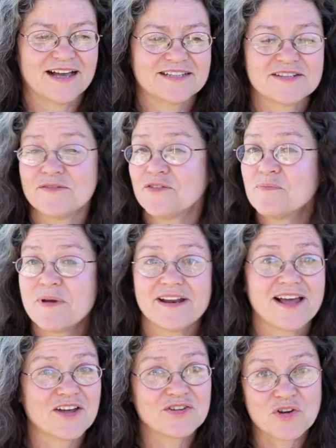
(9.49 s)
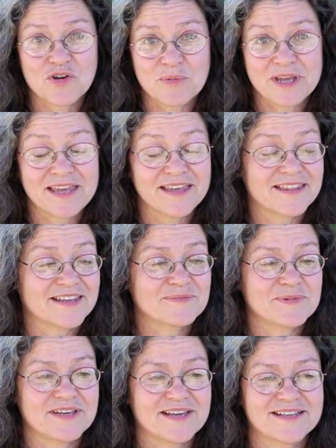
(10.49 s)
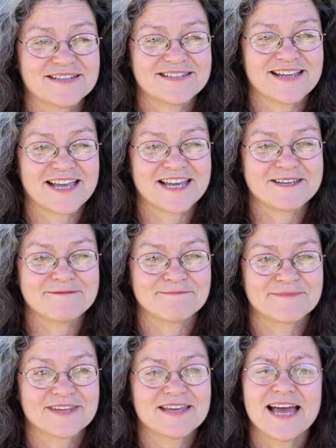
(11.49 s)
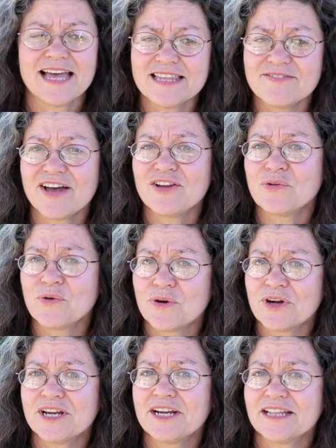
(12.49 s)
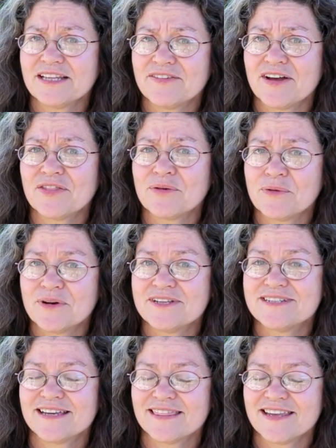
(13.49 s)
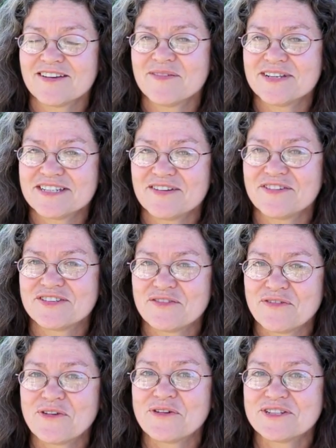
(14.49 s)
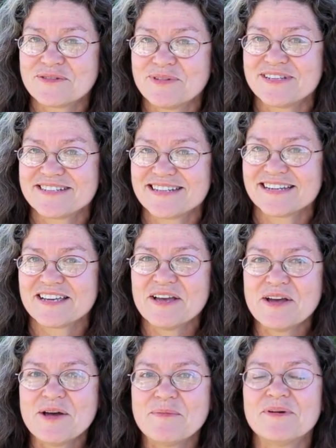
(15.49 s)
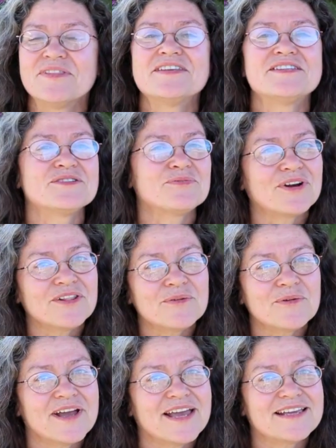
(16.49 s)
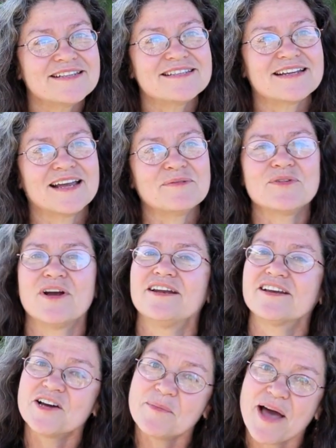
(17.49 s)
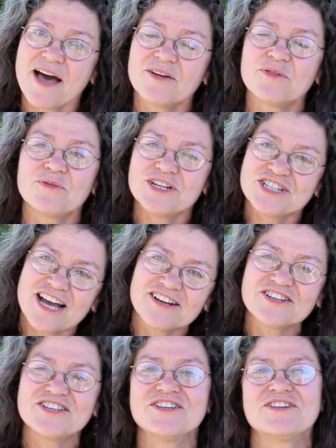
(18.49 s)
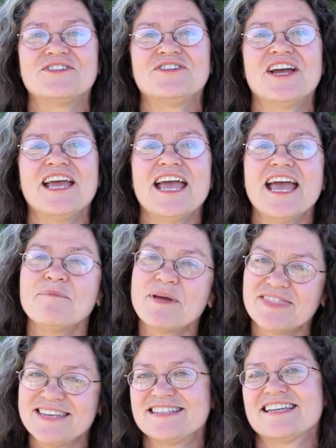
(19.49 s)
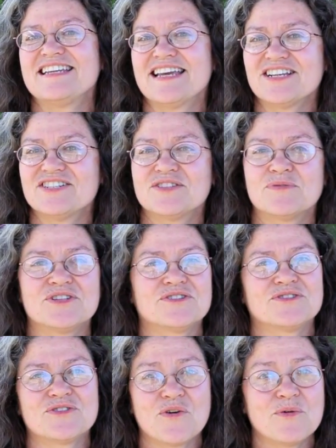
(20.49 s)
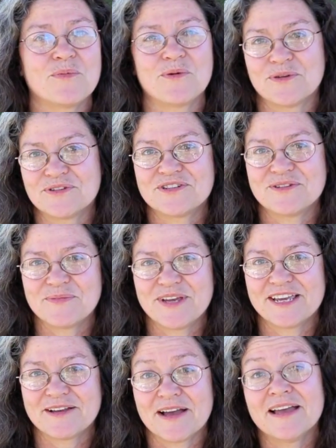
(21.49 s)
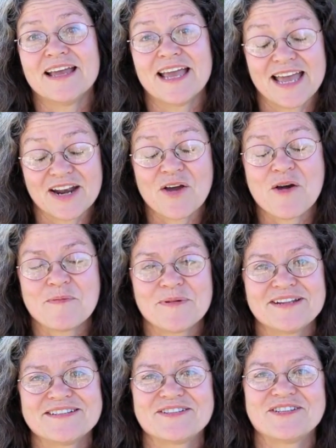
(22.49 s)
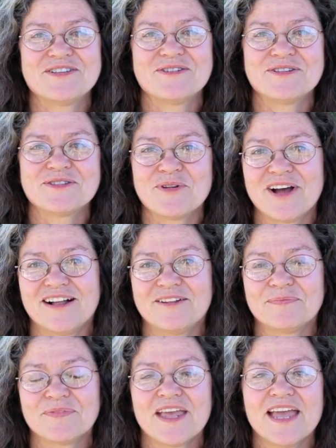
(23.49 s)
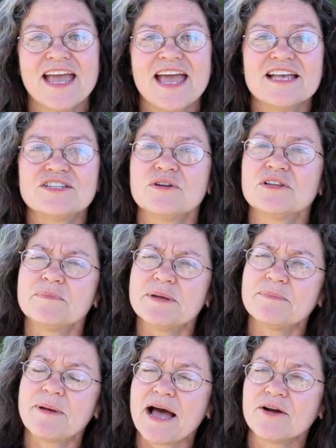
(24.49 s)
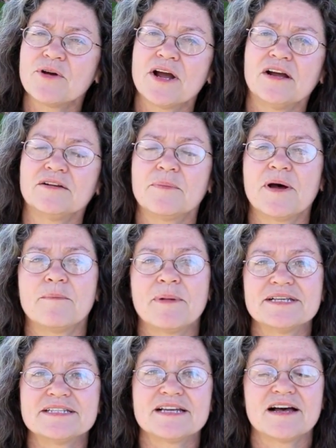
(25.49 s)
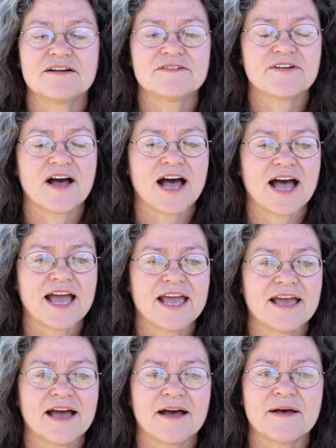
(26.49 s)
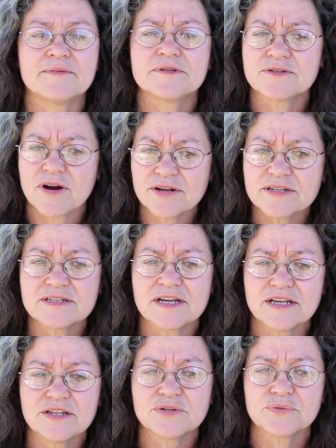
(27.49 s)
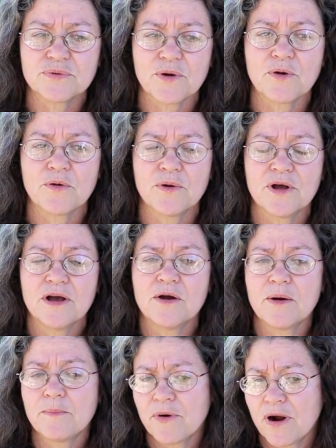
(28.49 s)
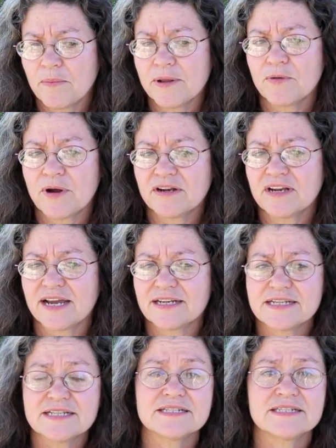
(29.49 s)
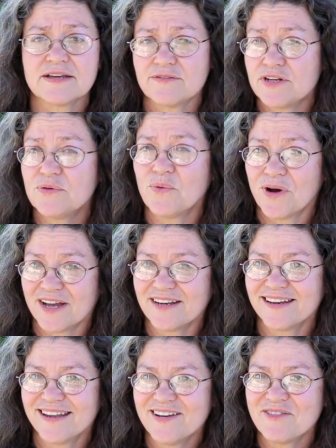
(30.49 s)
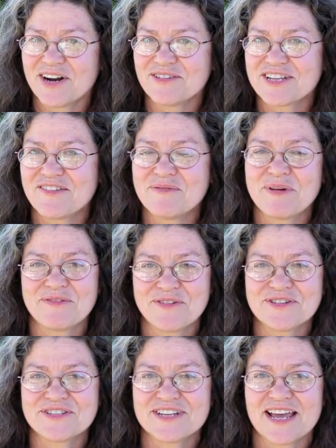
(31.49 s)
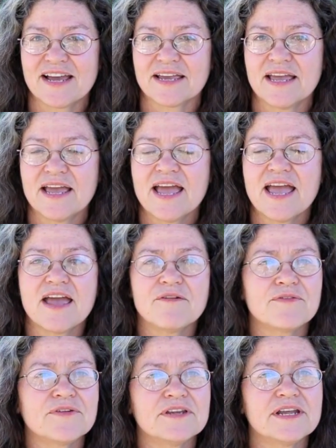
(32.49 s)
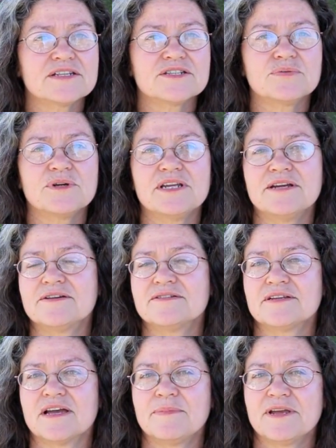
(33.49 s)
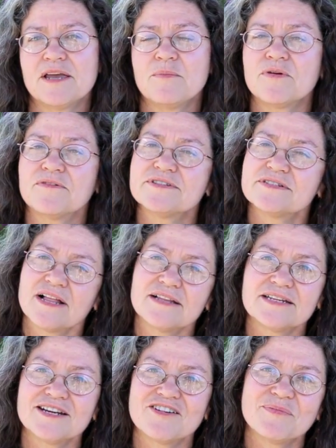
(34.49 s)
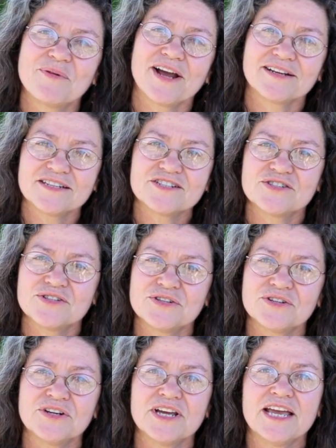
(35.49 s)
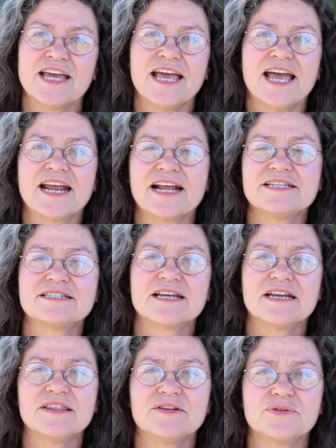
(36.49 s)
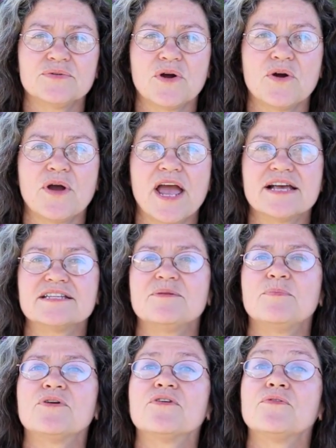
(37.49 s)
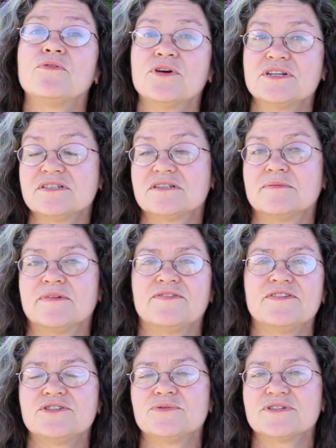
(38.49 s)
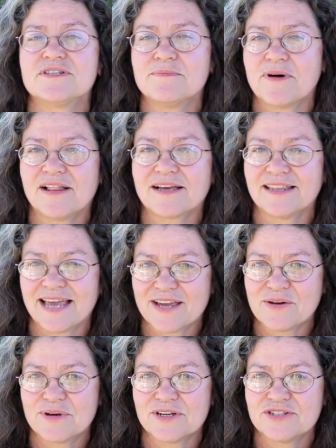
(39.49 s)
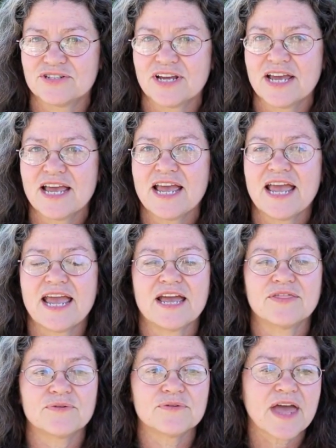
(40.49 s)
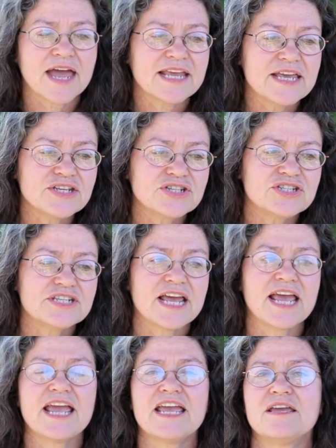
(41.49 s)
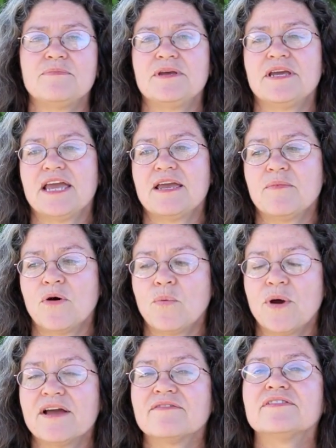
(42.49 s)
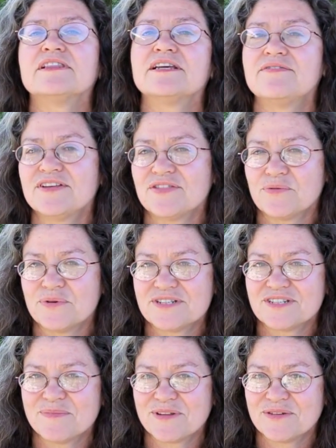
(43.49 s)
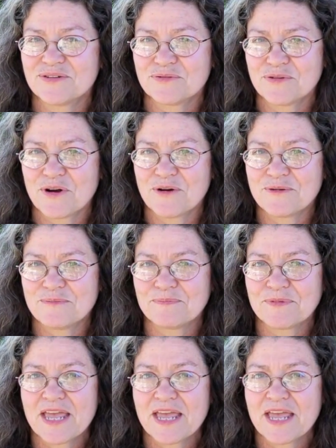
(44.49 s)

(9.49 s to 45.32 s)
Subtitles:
Some of you may not know me, and that's because I live out in Oregon. I live out in the woods. I think of myself as a forest mystic. But this is one of the ways that I'm trying to come out and reach out to you and make these connections which are so important to me. And I hope it is to you as well. And so a little bit of background about myself. I started studying tarot probably around 1971 when I was given my first deck. And for the next 20 years, I became more of a solitary practitioner. And I studied the tarot as a book of wisdom, a visual symbolic language. And through that, each day became a way of living the wisdom of the tarot.